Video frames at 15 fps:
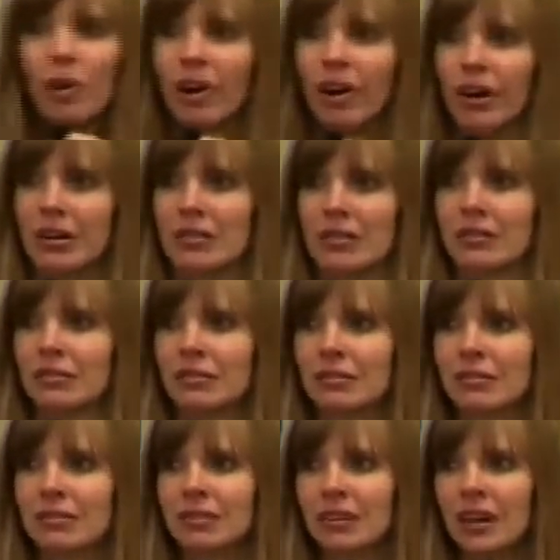are,
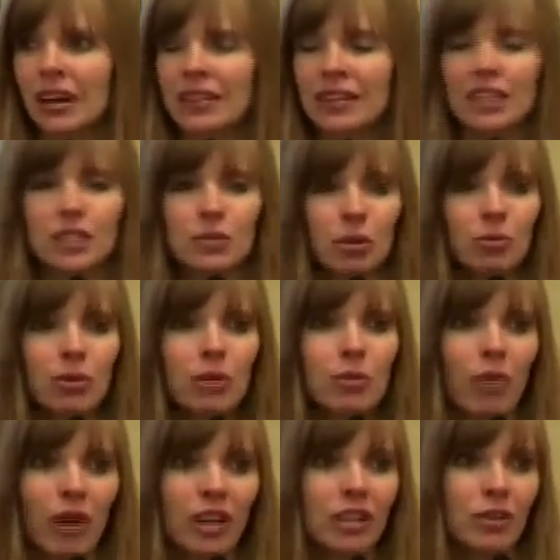and that's what we
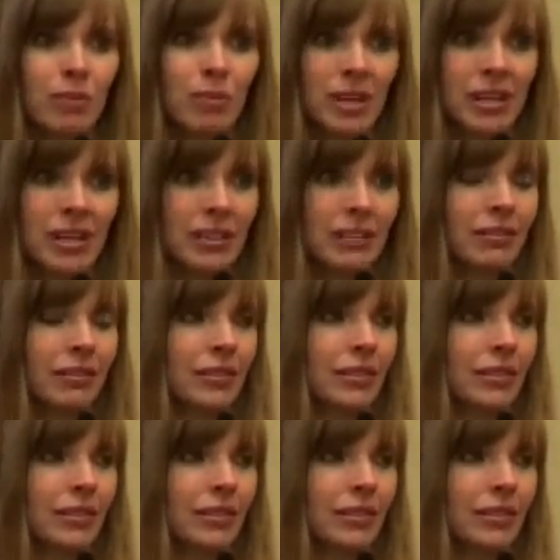want you to be.